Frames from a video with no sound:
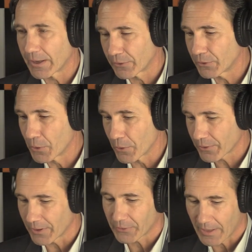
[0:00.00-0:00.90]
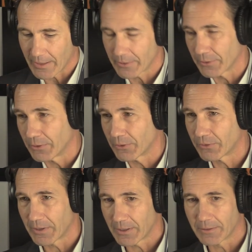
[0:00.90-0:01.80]
as you go across Canada, do you
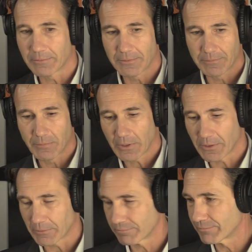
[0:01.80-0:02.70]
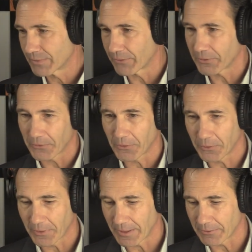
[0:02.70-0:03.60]
see you know
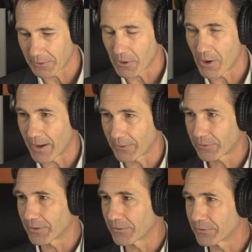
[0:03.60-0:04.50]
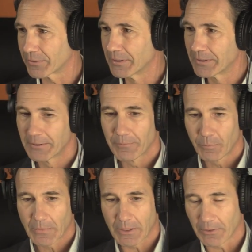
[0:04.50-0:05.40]
differences in cost of,
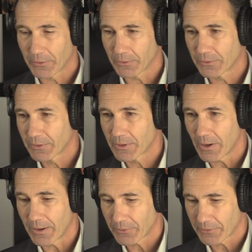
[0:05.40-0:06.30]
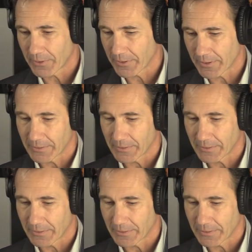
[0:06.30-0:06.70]
you know, there's cost uh,